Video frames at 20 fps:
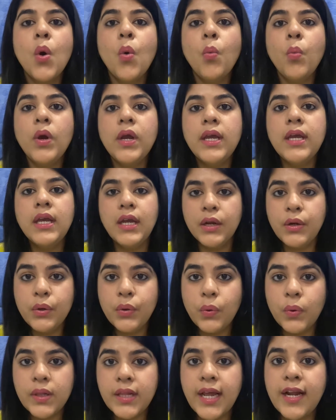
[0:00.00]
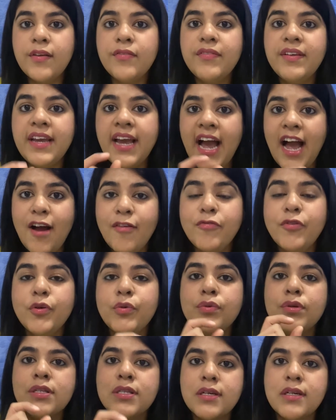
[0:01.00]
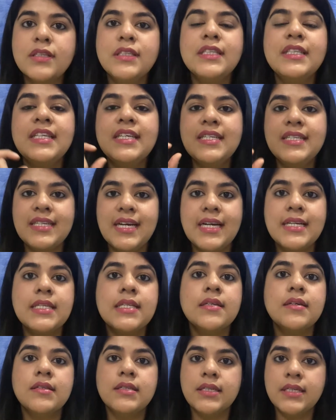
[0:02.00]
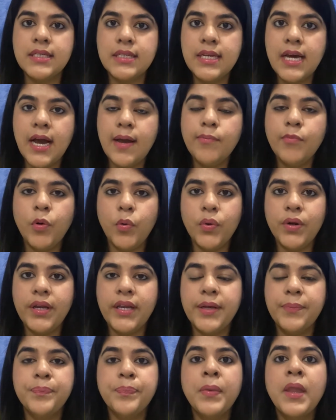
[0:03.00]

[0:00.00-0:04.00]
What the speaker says: we know that we have to do certain things at certain time only.